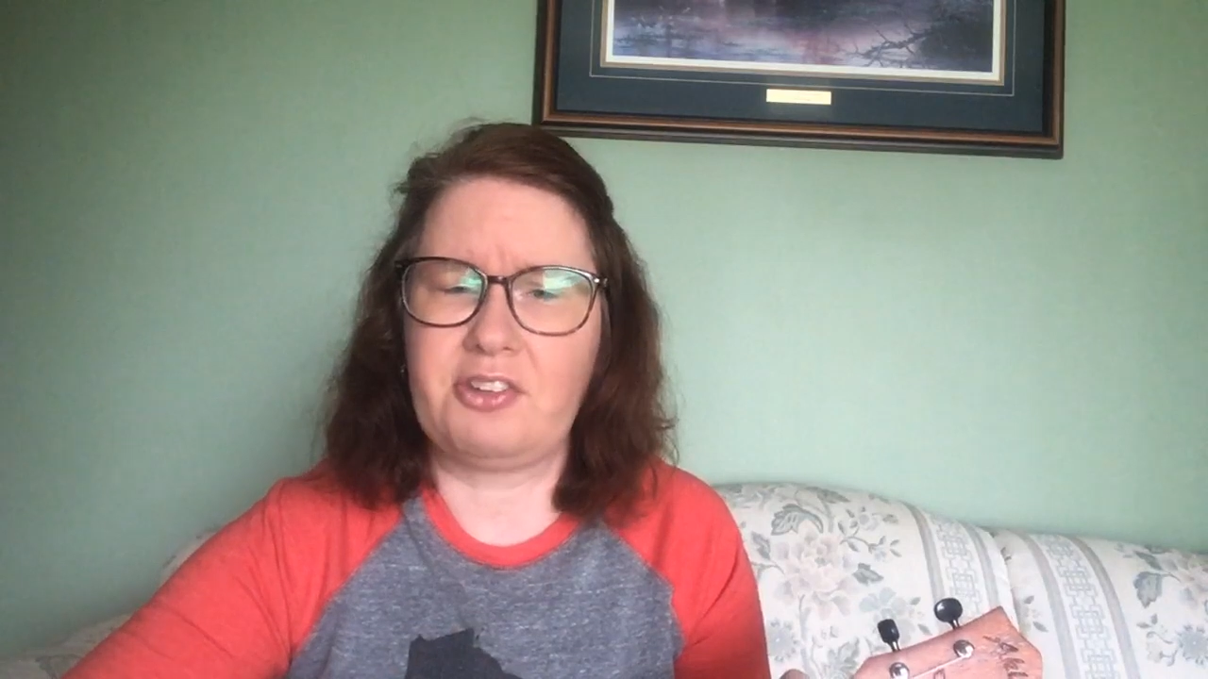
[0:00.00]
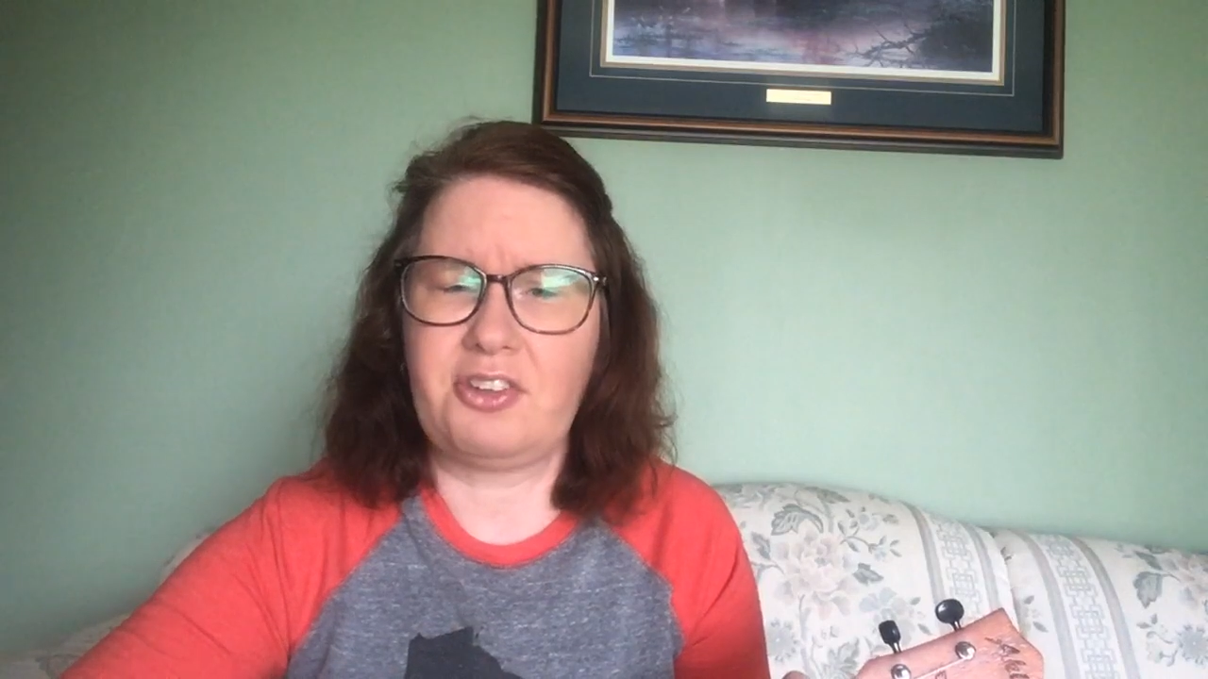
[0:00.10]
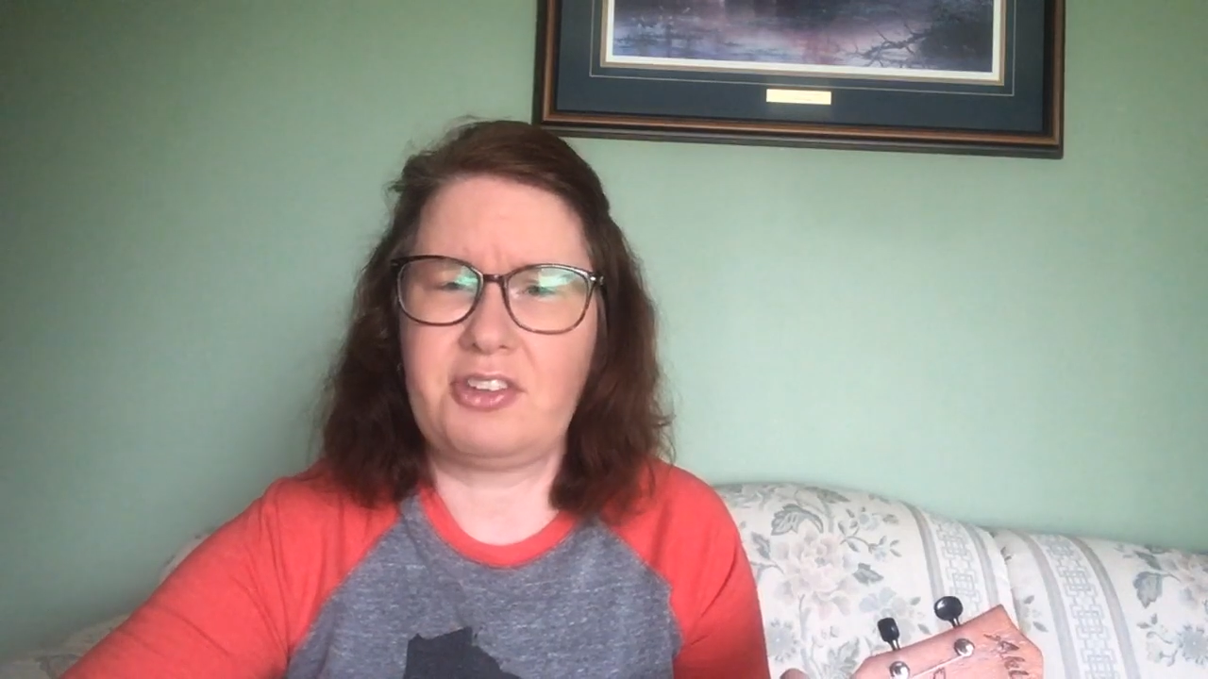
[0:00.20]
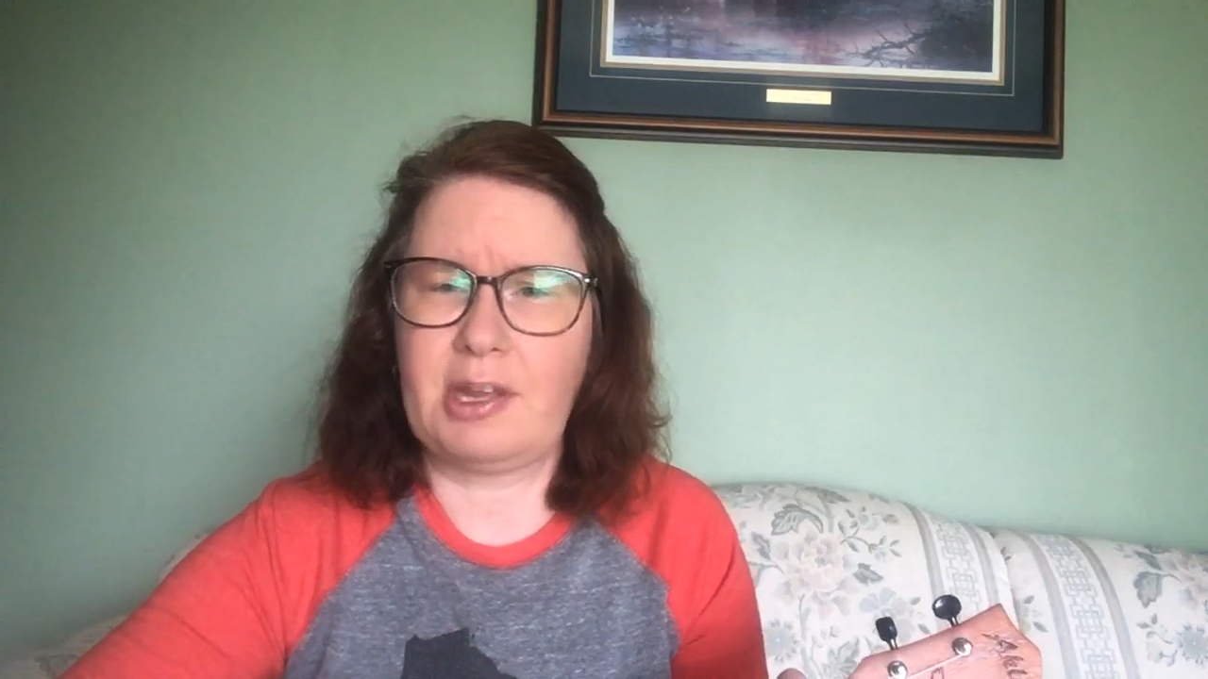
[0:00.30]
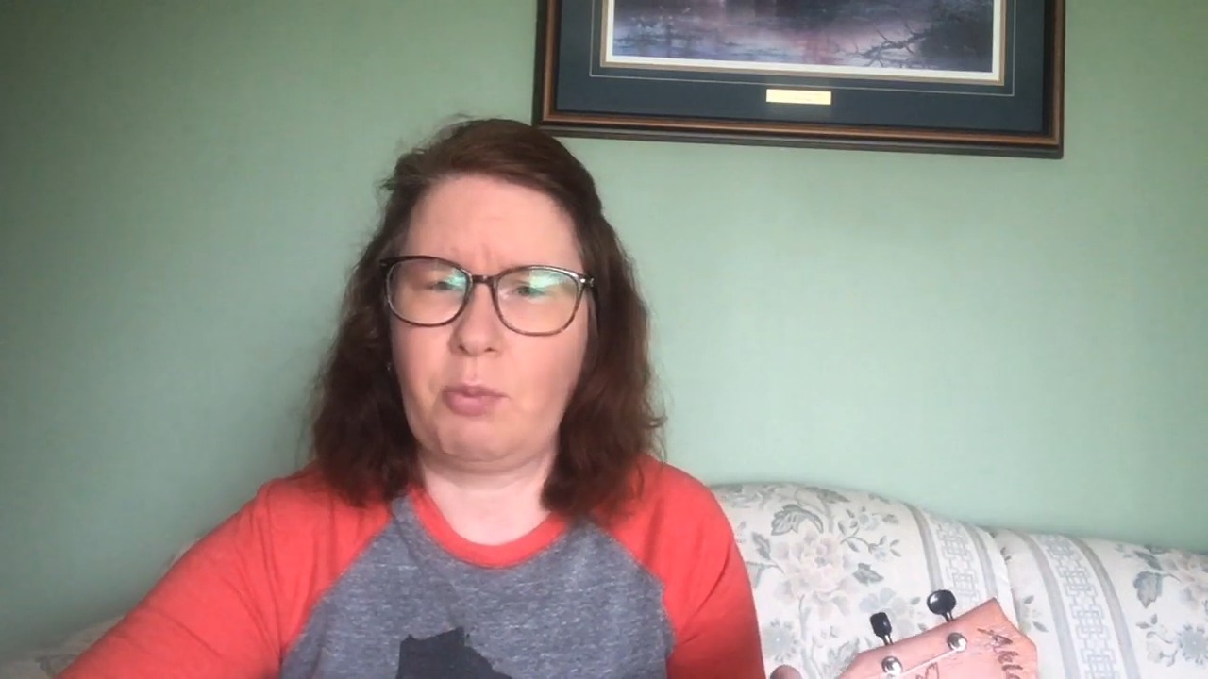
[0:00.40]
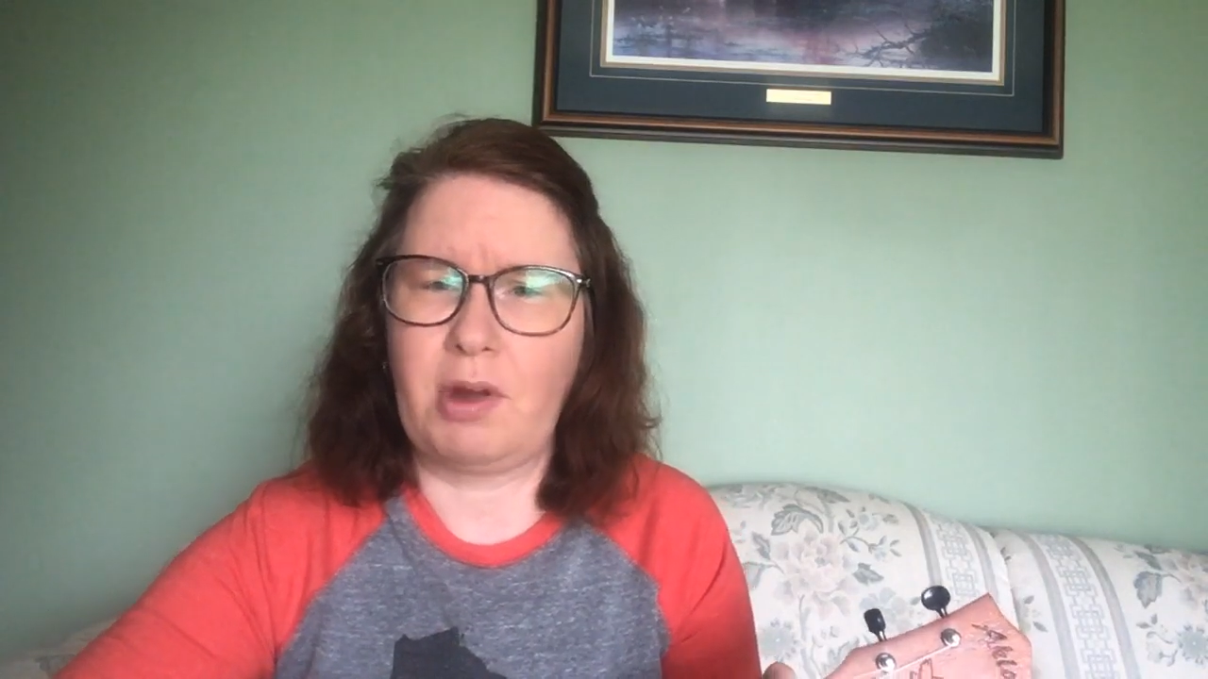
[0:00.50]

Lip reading: just sing